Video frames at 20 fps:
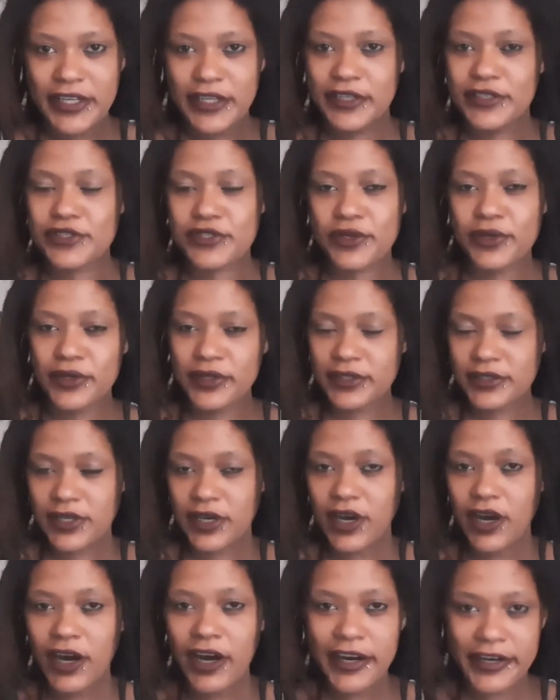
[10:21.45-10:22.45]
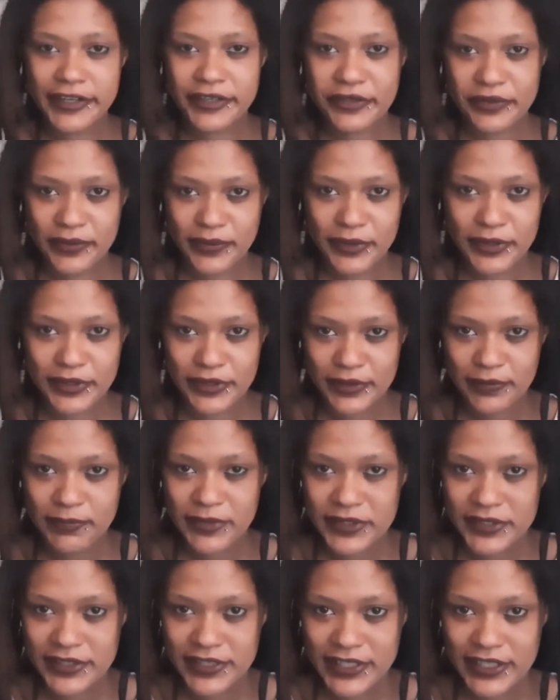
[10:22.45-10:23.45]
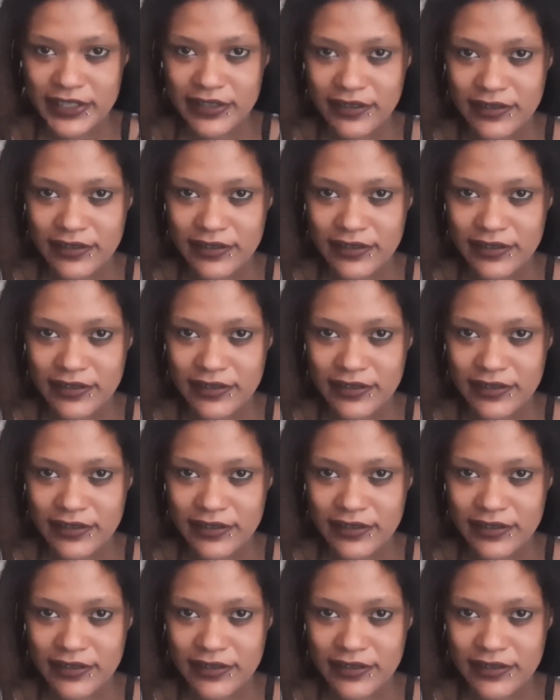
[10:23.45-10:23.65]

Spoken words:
is called hard world building.